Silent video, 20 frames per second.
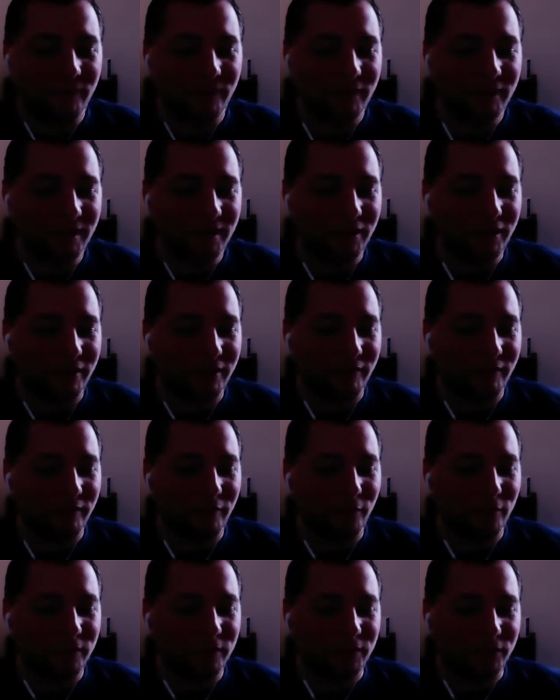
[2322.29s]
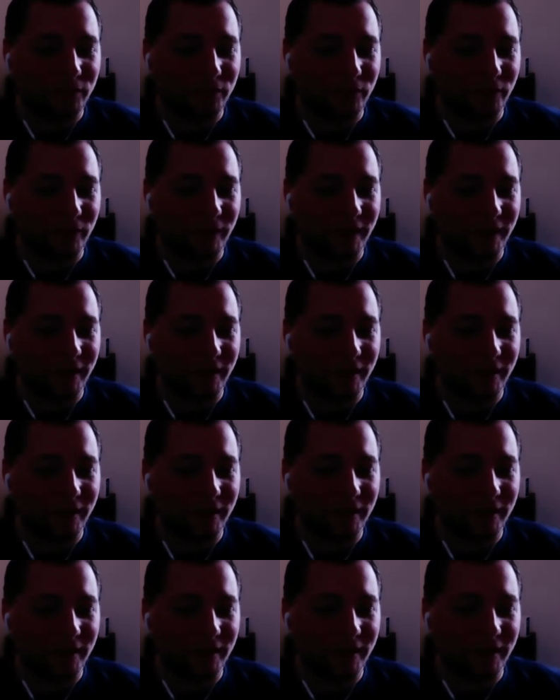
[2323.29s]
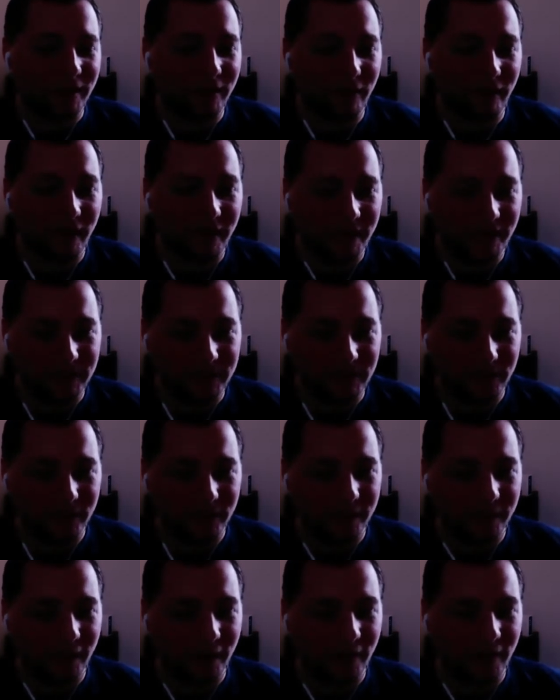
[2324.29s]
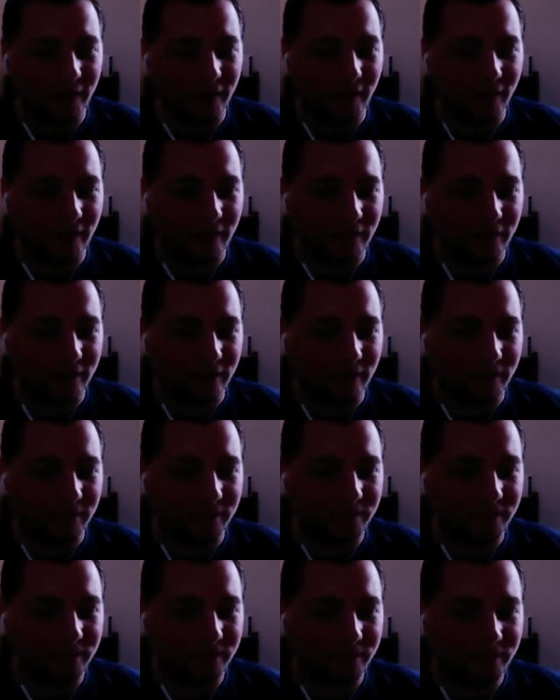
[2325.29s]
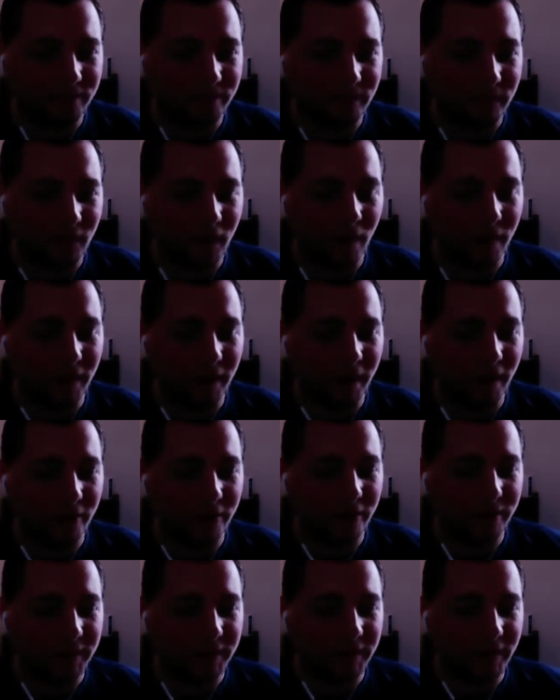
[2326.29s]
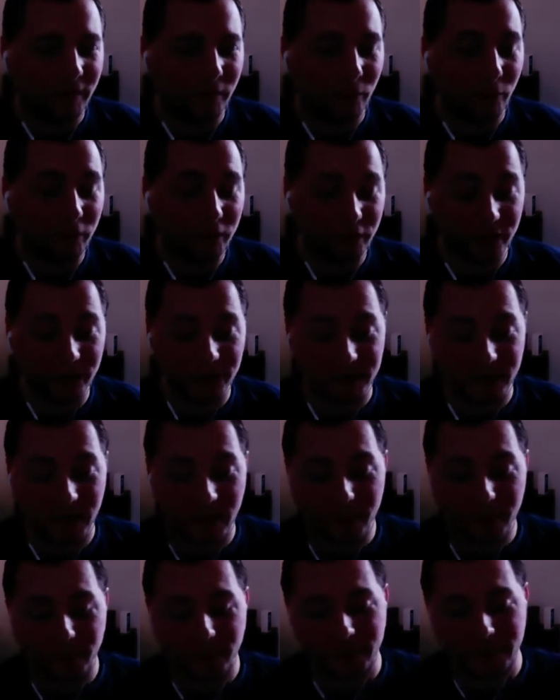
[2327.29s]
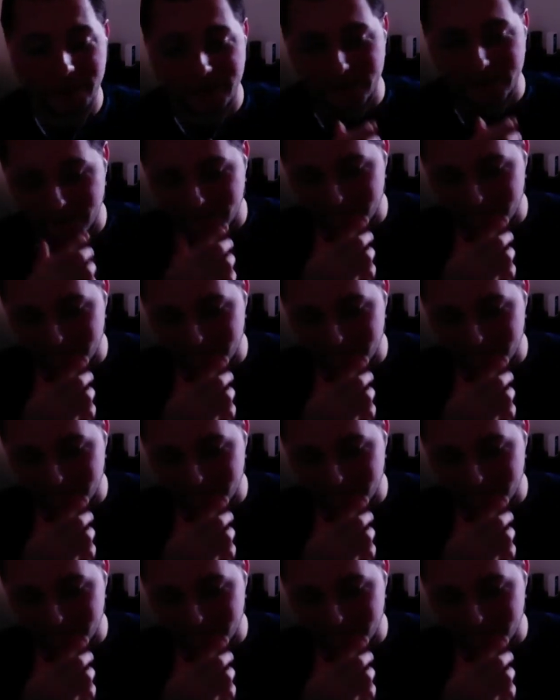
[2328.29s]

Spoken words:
really looking forward to the way indies are coming out. I mean, one good example is